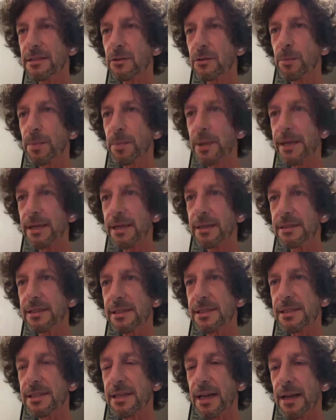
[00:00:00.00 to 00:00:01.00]
is completely
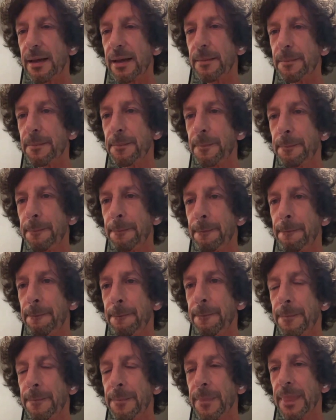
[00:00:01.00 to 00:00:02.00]
the same.
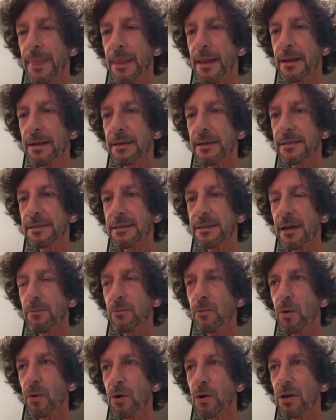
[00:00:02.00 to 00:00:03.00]

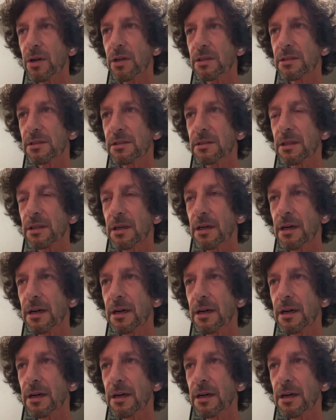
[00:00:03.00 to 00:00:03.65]
Some wars,